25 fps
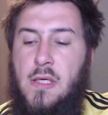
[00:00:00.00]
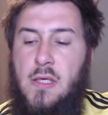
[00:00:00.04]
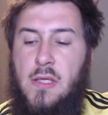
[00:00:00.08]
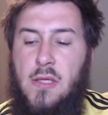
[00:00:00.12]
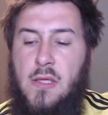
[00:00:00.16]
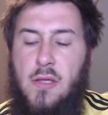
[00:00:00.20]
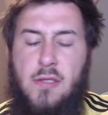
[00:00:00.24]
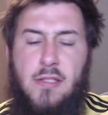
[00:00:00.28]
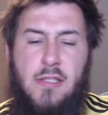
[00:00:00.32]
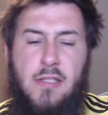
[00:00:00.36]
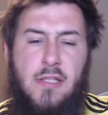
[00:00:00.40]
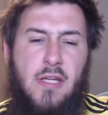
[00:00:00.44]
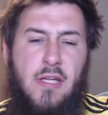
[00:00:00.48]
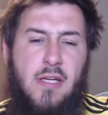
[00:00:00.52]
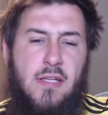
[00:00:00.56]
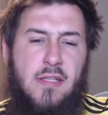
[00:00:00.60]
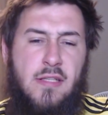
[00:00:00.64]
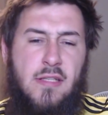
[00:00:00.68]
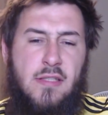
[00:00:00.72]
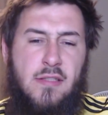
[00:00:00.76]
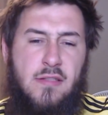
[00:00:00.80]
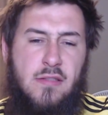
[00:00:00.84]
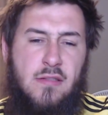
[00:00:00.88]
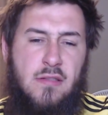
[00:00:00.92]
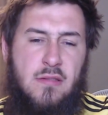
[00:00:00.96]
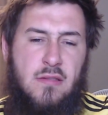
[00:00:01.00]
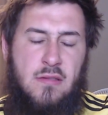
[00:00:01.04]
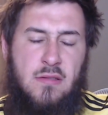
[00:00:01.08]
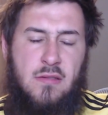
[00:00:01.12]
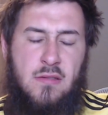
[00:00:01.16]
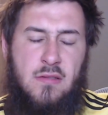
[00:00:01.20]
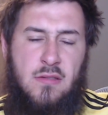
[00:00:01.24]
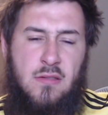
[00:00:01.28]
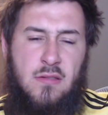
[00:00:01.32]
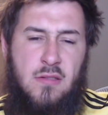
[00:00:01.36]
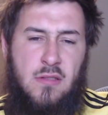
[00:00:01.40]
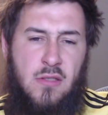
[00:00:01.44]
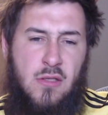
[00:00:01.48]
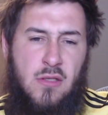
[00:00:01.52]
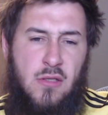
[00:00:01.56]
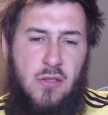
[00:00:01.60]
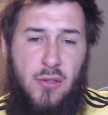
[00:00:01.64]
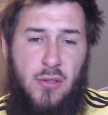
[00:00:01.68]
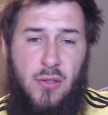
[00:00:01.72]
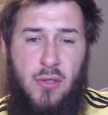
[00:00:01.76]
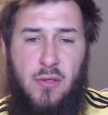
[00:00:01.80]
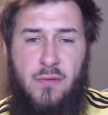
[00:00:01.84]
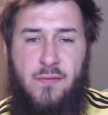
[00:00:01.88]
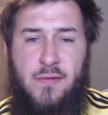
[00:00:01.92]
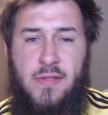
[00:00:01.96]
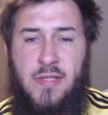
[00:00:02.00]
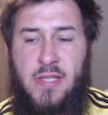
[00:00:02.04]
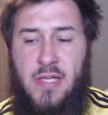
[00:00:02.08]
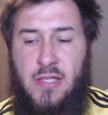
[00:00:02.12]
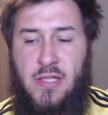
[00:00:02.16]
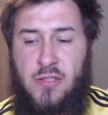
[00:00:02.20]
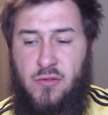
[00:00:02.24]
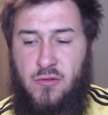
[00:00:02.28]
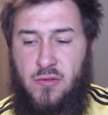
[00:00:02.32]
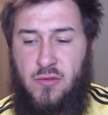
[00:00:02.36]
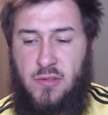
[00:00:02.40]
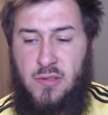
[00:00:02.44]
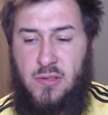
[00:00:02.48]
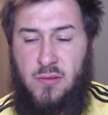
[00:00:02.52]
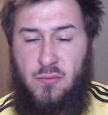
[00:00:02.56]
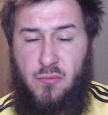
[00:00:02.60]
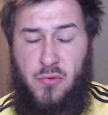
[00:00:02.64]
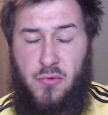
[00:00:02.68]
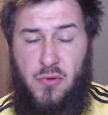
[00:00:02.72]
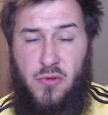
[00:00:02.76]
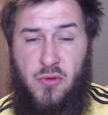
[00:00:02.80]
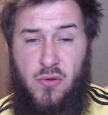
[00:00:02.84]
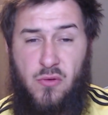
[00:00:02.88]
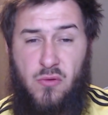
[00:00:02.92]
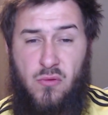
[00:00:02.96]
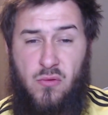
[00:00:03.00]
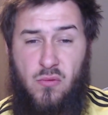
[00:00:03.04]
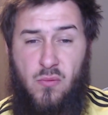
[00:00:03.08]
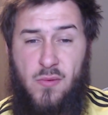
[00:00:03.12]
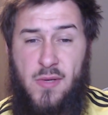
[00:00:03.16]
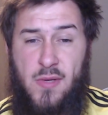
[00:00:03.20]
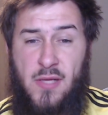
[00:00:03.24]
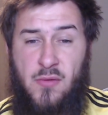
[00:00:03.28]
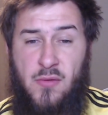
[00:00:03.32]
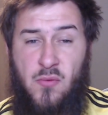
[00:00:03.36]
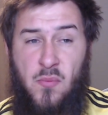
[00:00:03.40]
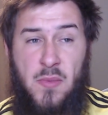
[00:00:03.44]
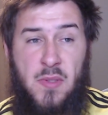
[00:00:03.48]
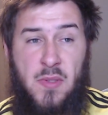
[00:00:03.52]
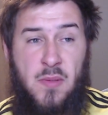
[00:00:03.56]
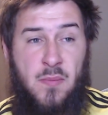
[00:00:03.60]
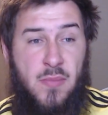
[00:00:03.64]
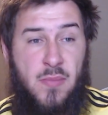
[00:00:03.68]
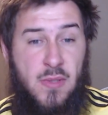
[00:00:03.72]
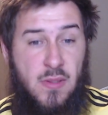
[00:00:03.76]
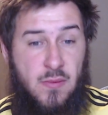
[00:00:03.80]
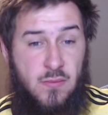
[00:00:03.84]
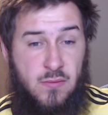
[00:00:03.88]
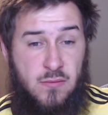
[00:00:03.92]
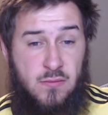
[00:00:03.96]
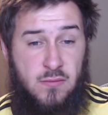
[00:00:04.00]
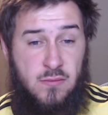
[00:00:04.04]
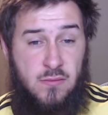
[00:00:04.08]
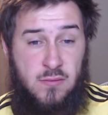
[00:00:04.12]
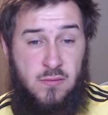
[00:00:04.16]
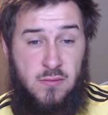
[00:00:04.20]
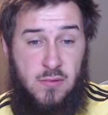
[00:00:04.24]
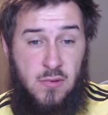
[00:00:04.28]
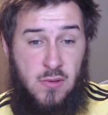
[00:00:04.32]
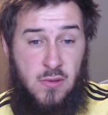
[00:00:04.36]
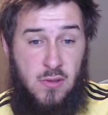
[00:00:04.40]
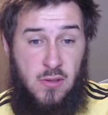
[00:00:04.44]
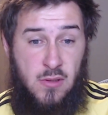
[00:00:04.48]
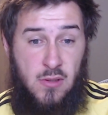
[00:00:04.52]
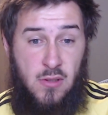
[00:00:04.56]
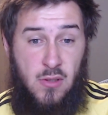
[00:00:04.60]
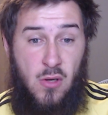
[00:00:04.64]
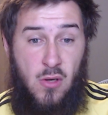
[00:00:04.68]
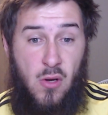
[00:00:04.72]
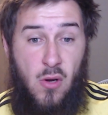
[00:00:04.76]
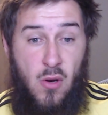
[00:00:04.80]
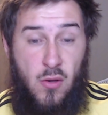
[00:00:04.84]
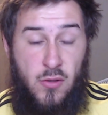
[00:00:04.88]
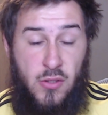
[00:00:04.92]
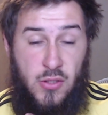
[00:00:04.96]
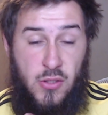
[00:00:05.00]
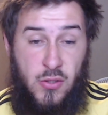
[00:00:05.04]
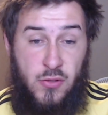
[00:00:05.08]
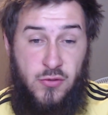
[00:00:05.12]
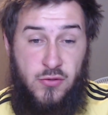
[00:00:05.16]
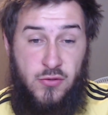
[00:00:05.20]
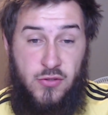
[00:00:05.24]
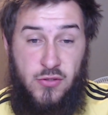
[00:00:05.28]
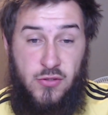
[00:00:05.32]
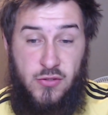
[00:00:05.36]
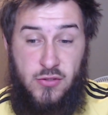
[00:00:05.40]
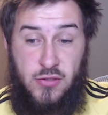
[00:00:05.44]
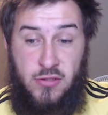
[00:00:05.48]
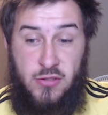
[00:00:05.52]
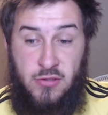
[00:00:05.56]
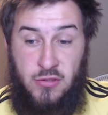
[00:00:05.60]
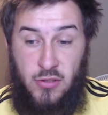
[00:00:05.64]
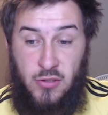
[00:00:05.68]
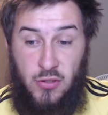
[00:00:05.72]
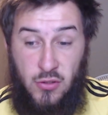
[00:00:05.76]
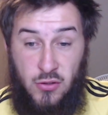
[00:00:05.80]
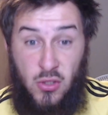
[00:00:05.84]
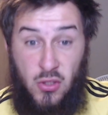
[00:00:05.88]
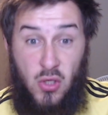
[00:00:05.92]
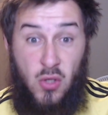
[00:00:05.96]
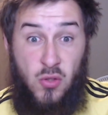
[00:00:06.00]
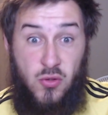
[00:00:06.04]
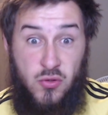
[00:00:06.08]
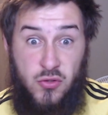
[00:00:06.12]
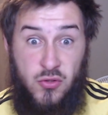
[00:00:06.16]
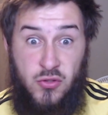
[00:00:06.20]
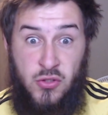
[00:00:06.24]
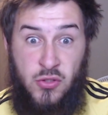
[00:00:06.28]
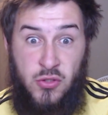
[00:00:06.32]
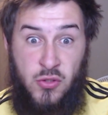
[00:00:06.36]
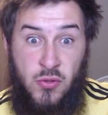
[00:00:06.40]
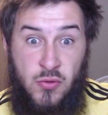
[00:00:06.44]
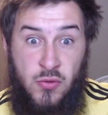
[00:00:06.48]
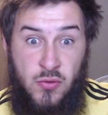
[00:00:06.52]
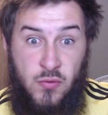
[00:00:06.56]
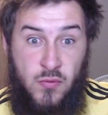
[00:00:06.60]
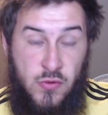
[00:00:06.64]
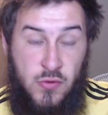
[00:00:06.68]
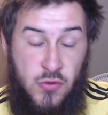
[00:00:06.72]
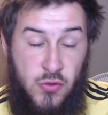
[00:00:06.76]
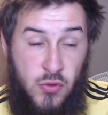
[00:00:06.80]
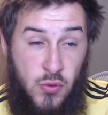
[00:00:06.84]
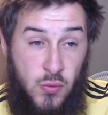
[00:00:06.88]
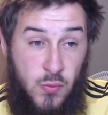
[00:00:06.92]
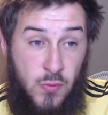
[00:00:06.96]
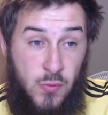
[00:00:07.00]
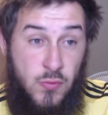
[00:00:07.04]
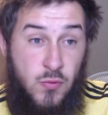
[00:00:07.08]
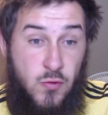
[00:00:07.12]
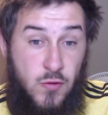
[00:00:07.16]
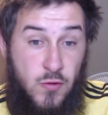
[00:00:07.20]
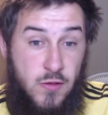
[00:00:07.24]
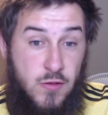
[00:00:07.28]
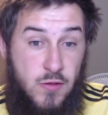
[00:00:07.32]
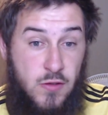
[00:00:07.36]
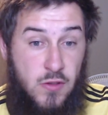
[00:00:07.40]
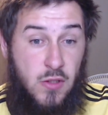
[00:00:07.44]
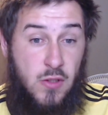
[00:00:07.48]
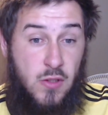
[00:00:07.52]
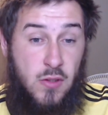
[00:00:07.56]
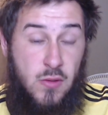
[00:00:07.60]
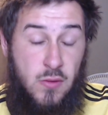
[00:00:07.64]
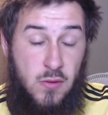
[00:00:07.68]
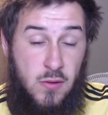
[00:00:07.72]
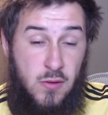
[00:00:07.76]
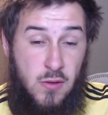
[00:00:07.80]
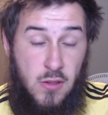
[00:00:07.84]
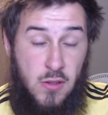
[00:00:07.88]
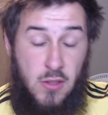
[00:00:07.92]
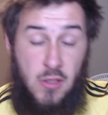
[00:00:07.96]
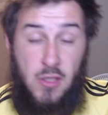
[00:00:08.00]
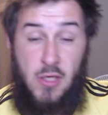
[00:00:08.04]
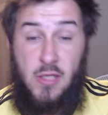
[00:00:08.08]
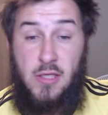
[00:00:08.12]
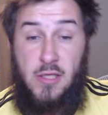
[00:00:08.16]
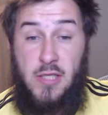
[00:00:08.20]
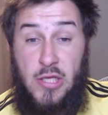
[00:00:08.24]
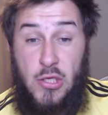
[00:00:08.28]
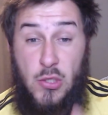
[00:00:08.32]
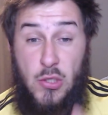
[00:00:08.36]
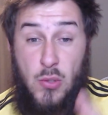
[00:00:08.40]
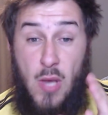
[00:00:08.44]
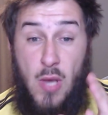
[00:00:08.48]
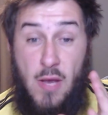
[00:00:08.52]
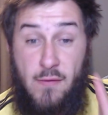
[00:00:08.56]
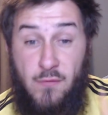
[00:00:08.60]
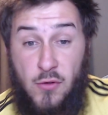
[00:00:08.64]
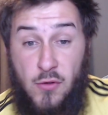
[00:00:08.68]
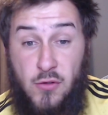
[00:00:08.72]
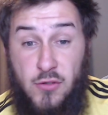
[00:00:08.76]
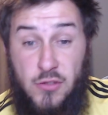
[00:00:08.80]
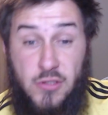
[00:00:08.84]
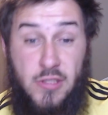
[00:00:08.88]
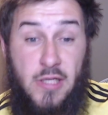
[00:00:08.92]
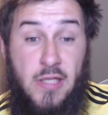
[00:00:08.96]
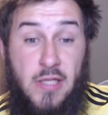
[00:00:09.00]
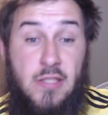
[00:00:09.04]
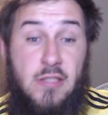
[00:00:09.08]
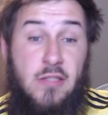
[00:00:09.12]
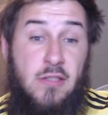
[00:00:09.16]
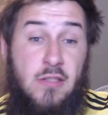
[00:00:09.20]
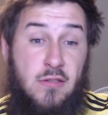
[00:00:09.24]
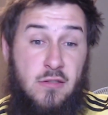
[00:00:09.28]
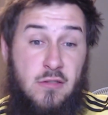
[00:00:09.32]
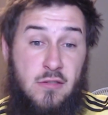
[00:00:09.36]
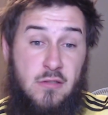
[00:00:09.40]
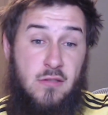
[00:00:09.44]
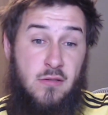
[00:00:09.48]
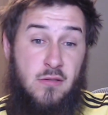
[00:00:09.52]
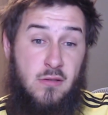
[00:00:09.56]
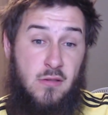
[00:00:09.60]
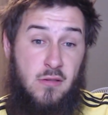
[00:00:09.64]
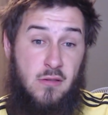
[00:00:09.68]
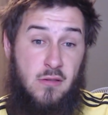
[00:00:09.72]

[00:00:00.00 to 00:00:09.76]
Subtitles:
Look at it like this. We live in a country with 300 million people on the constitution written 200 years ago that you have not changed.